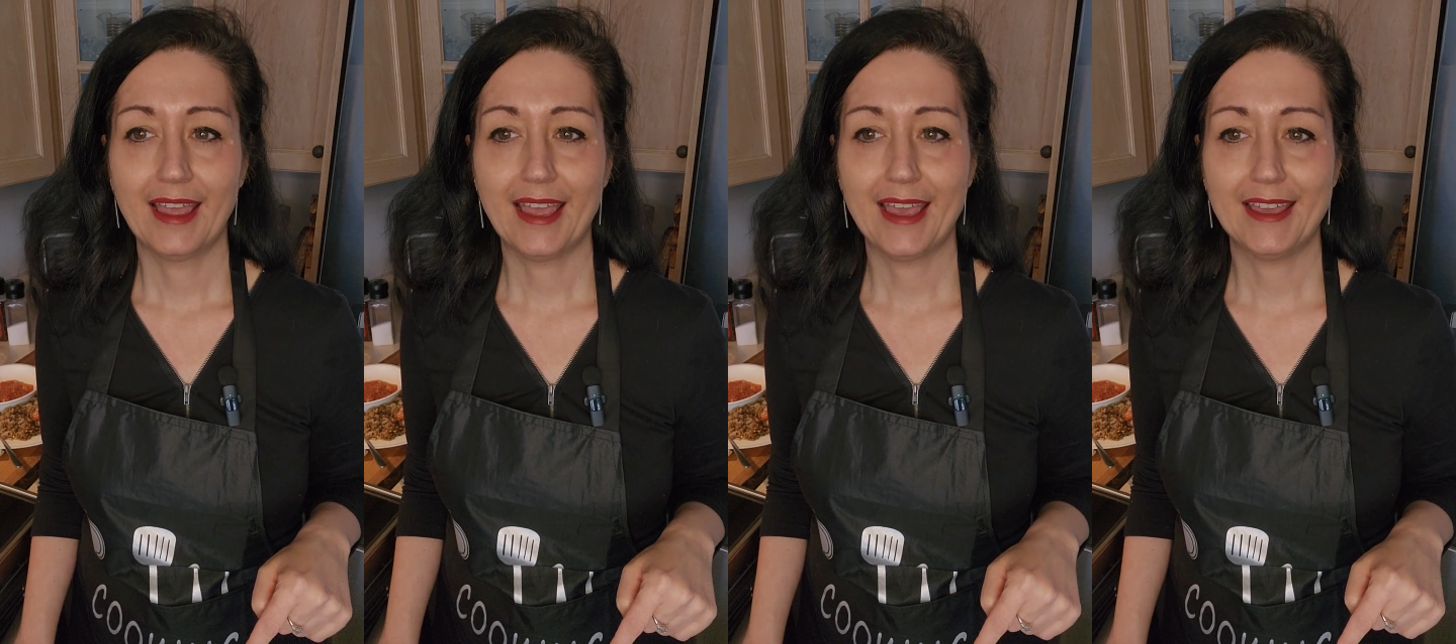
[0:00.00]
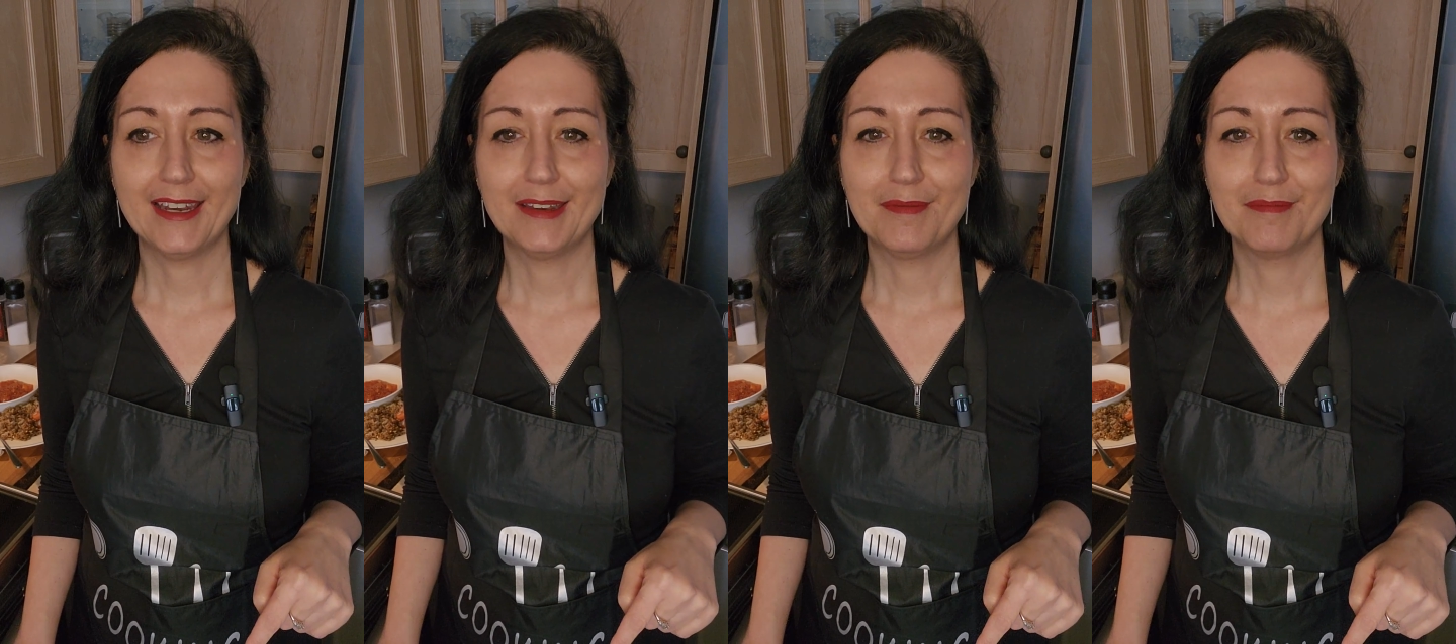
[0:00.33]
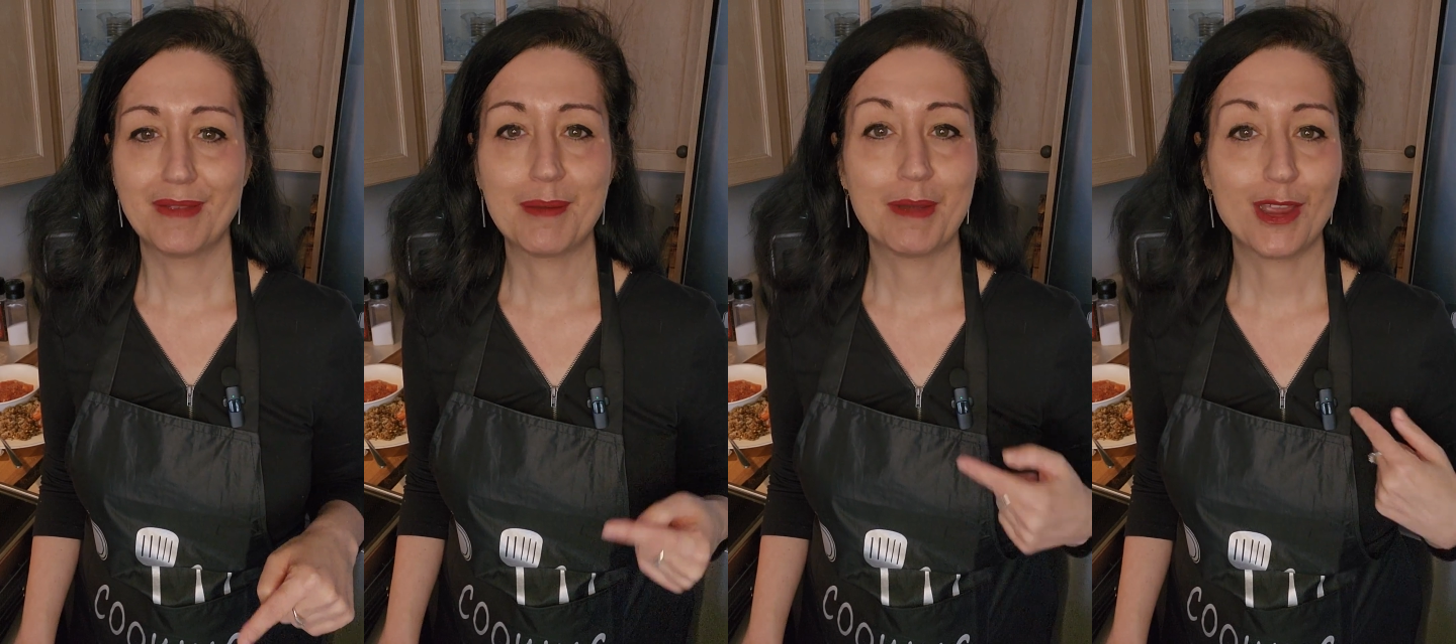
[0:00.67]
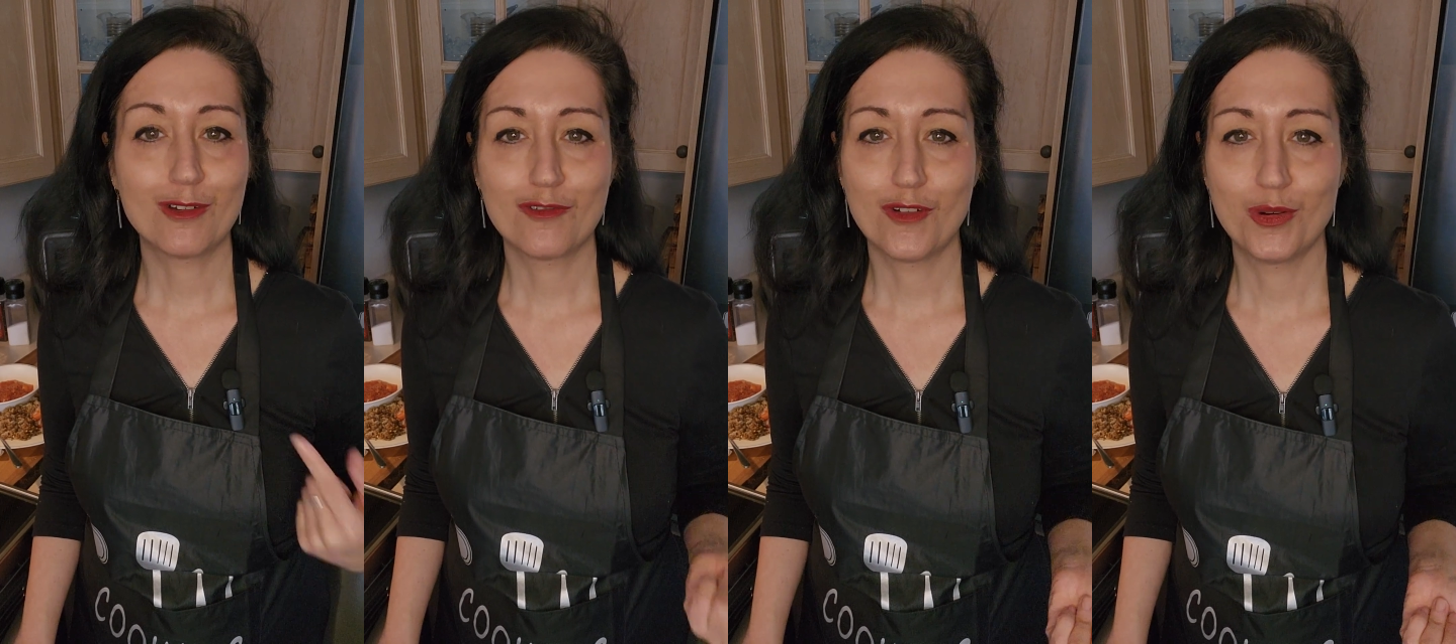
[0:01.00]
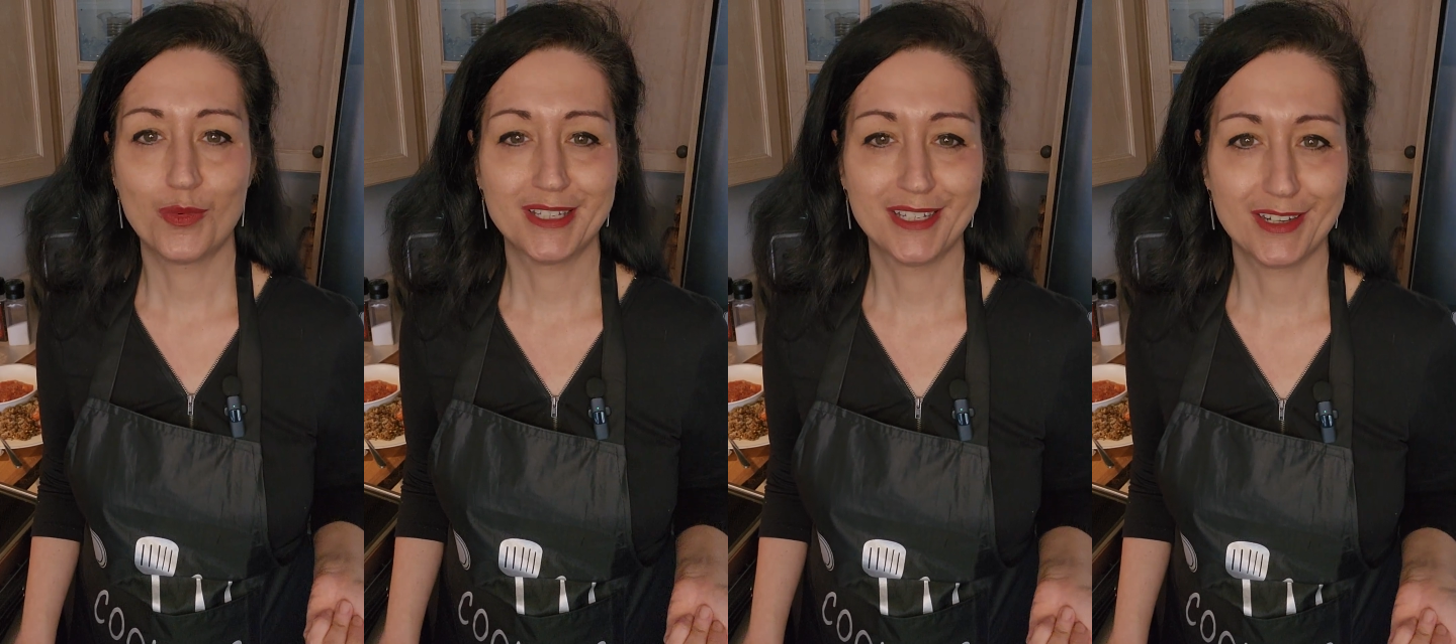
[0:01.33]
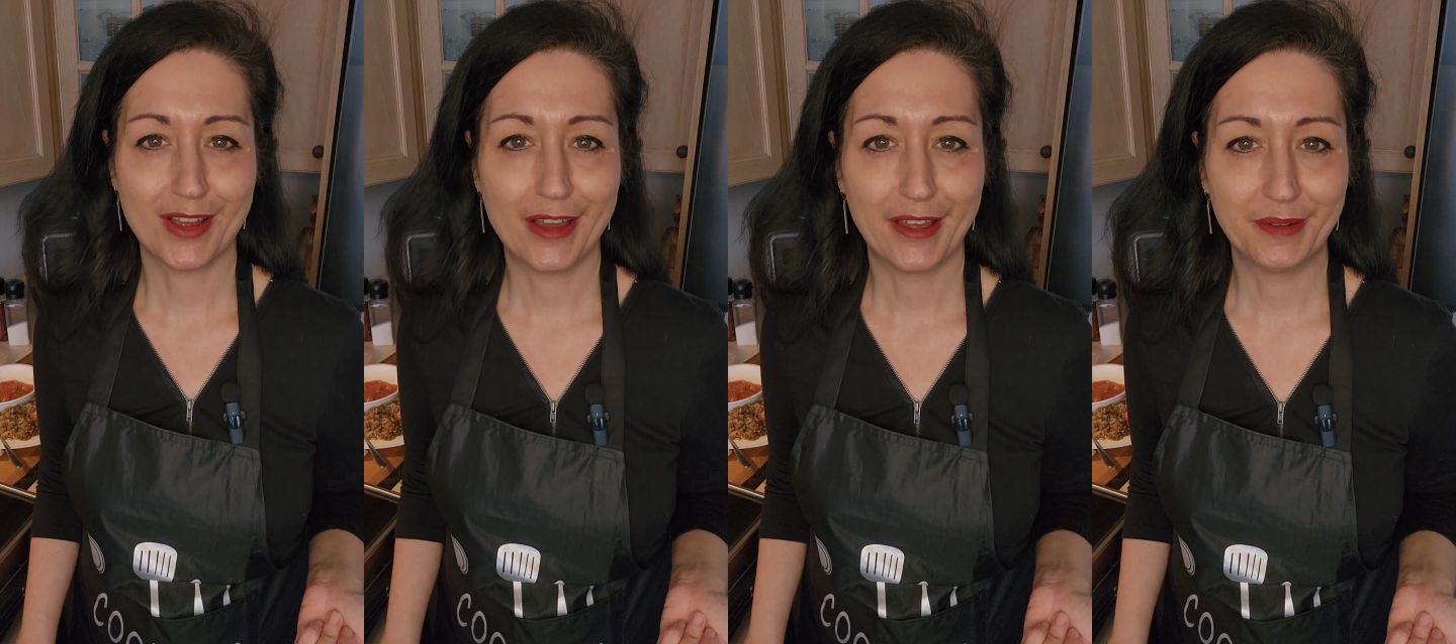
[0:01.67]
and my microphone
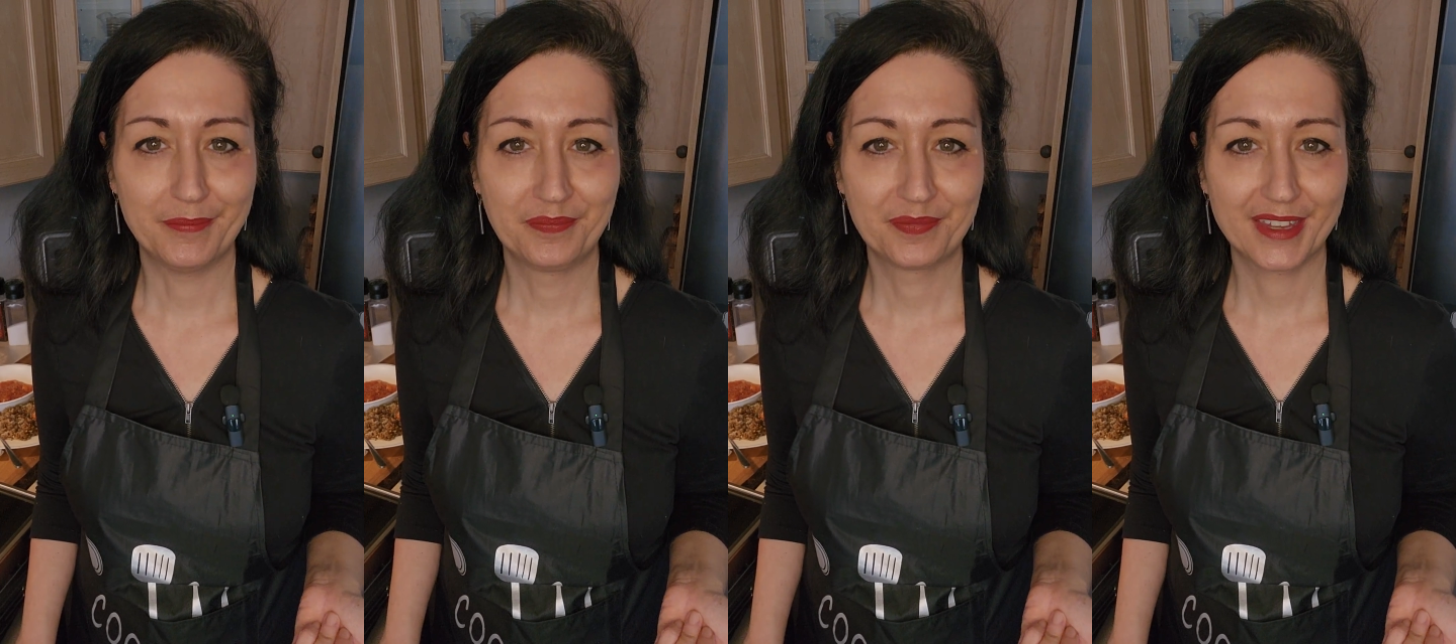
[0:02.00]
wasn't on.